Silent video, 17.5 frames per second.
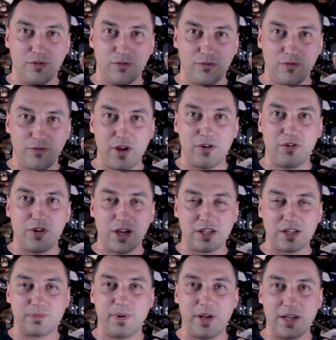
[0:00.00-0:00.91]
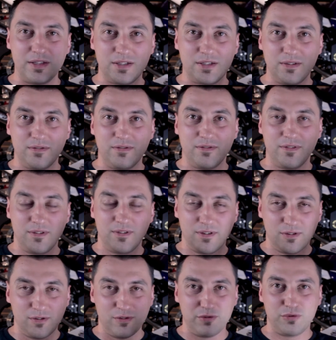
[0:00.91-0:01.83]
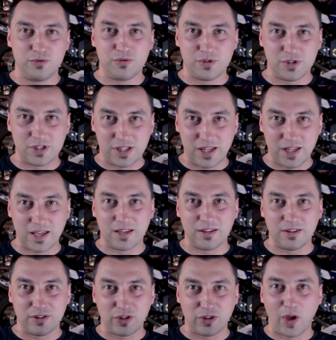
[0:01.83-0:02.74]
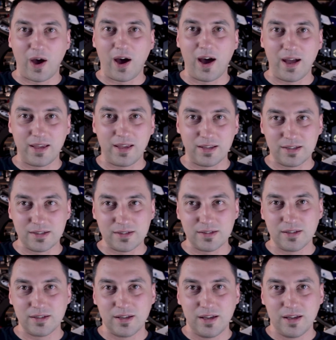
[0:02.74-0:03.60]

very expensive slick tires,